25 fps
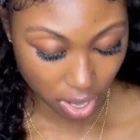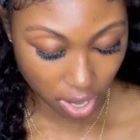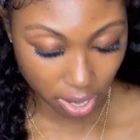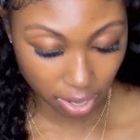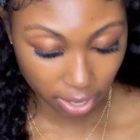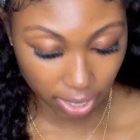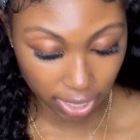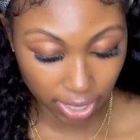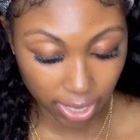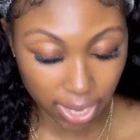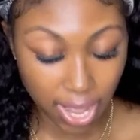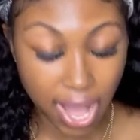All
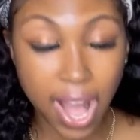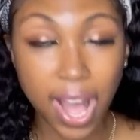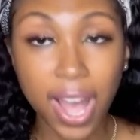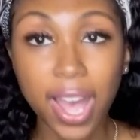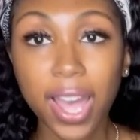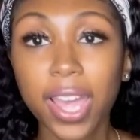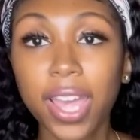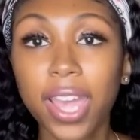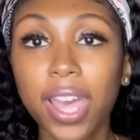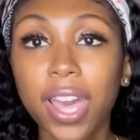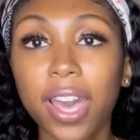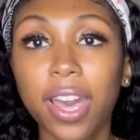right,
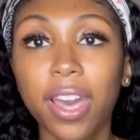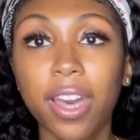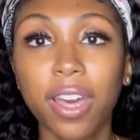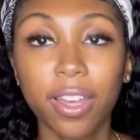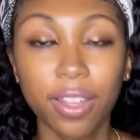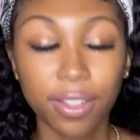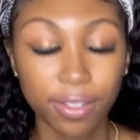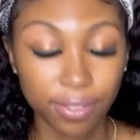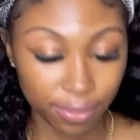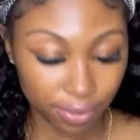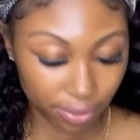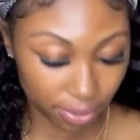I
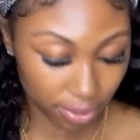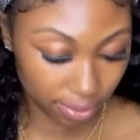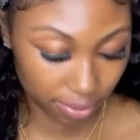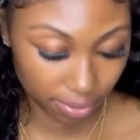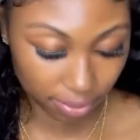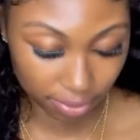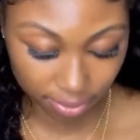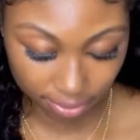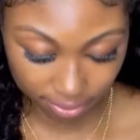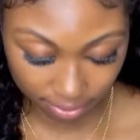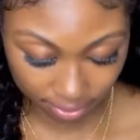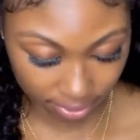have,
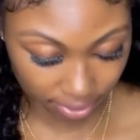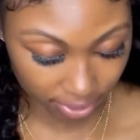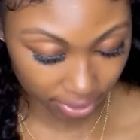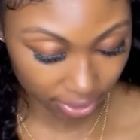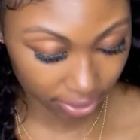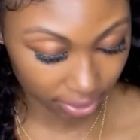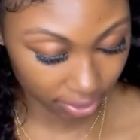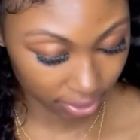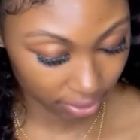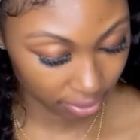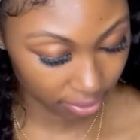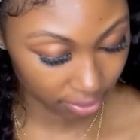
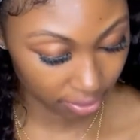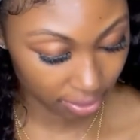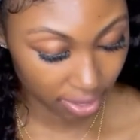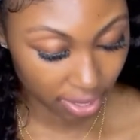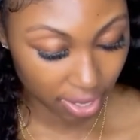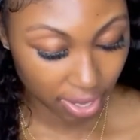listen,